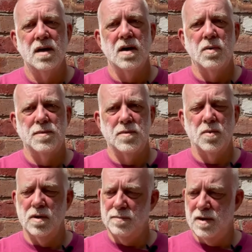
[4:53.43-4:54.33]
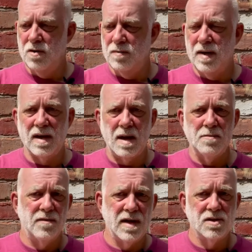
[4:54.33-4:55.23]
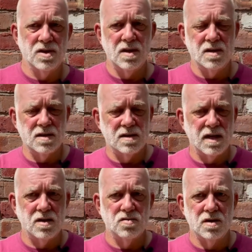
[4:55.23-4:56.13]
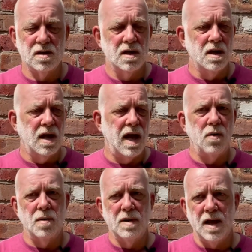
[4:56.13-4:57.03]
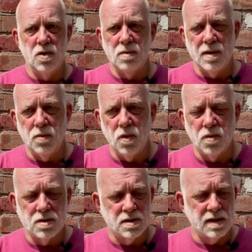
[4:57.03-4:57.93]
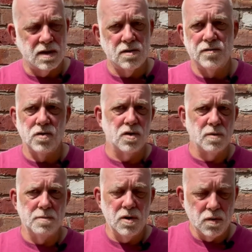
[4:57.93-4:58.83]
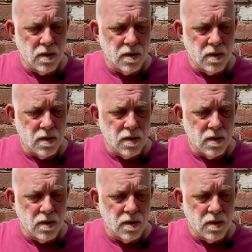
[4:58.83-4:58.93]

Maybe people want to hear about camper van journeys, etc. How I plan all my walks, etc. through commute.